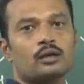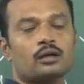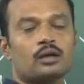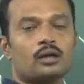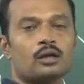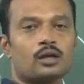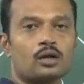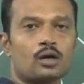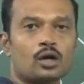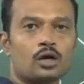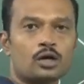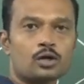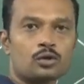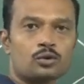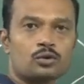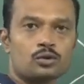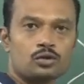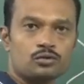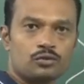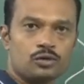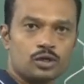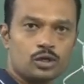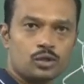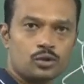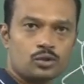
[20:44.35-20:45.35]
regarding to the
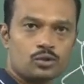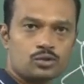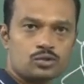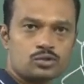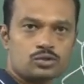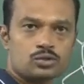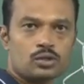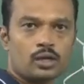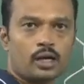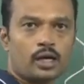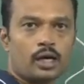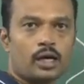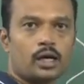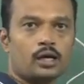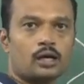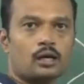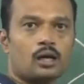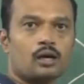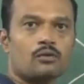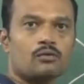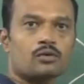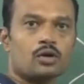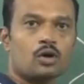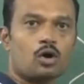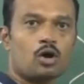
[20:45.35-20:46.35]
videos, and
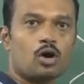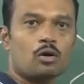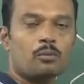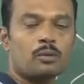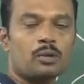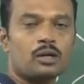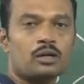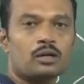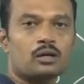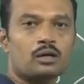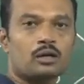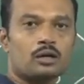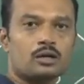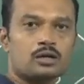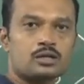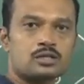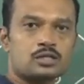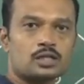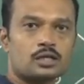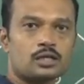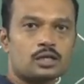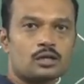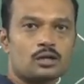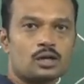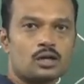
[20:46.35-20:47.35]
our comment
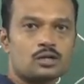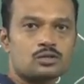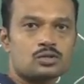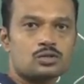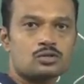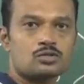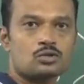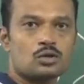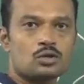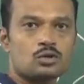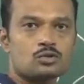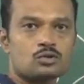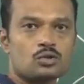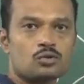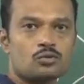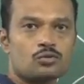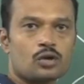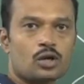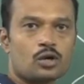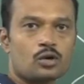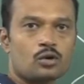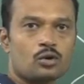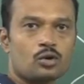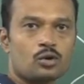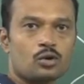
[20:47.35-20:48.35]
resultant answers also we
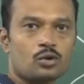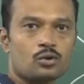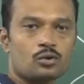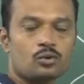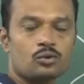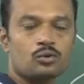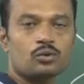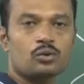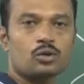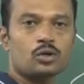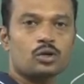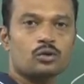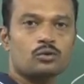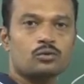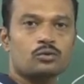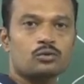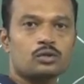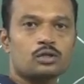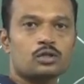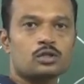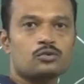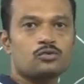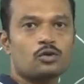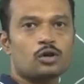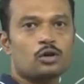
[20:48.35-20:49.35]
are going to give
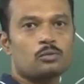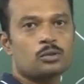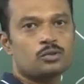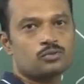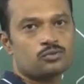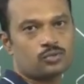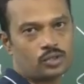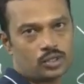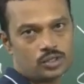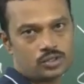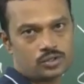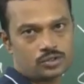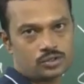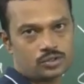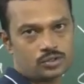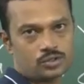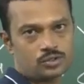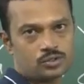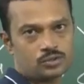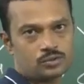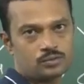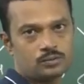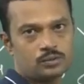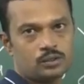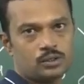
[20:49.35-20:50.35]
in the form of answers.